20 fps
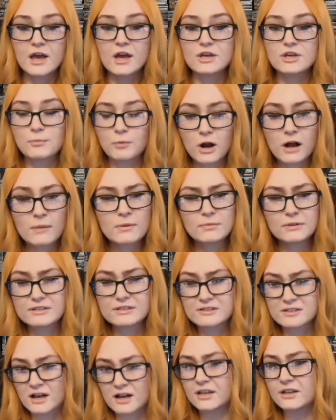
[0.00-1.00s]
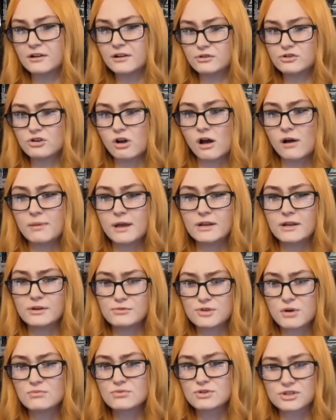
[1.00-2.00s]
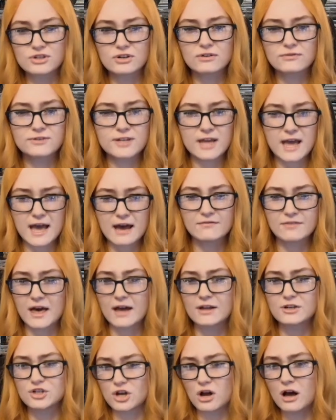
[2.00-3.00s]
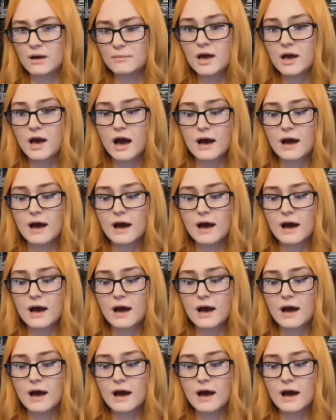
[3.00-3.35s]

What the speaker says: you probably suck at your job and you don't deserve to have that job.